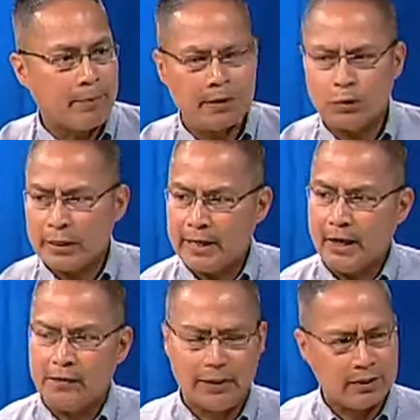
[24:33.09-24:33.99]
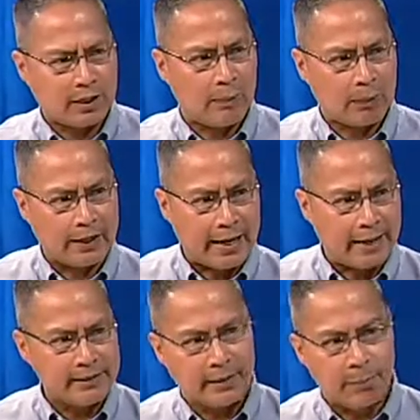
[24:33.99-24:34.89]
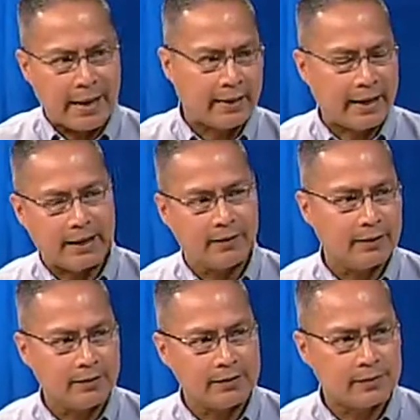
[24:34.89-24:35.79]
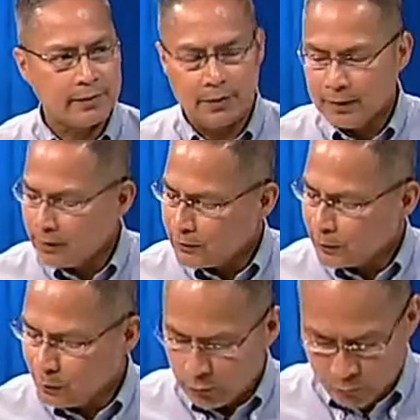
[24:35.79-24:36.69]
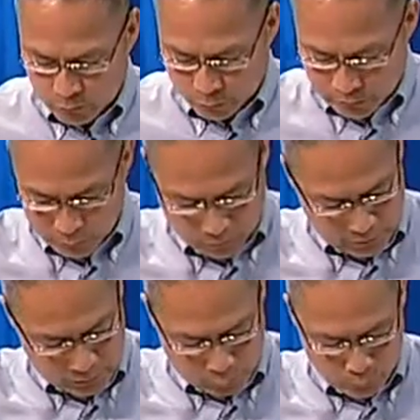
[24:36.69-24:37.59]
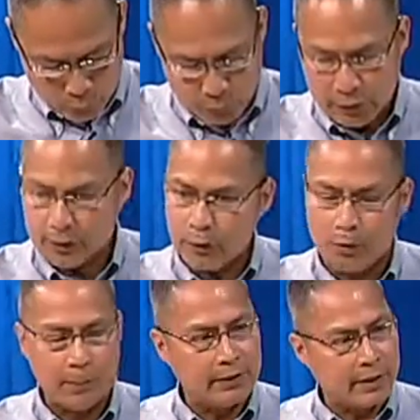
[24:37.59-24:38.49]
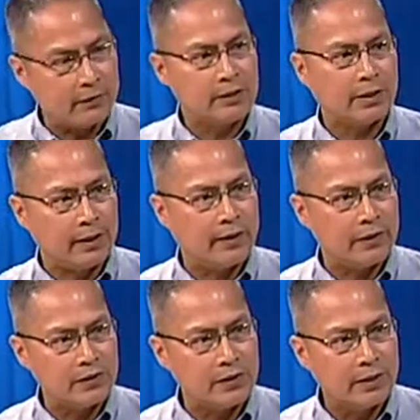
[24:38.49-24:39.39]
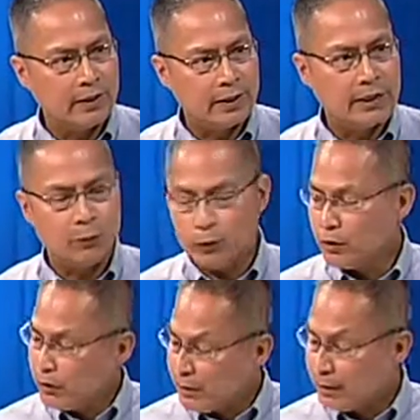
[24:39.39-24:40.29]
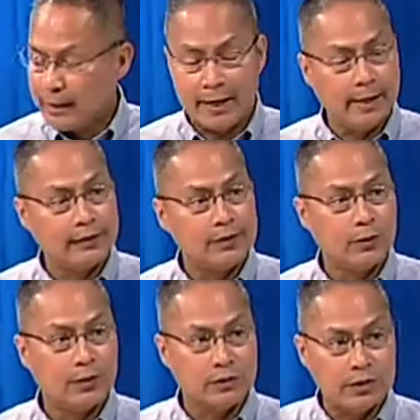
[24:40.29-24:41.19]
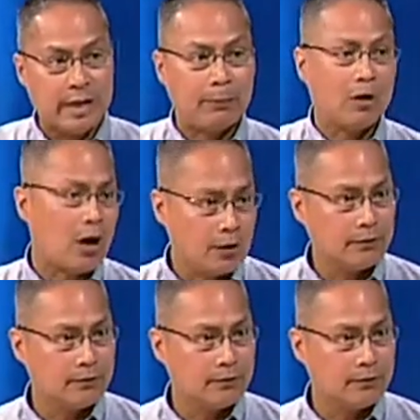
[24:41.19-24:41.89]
Because right now it takes a couple of guys, they're manhandling this. So with this tool, you can go up and down stairs, and then when you need the case, you can snap it off.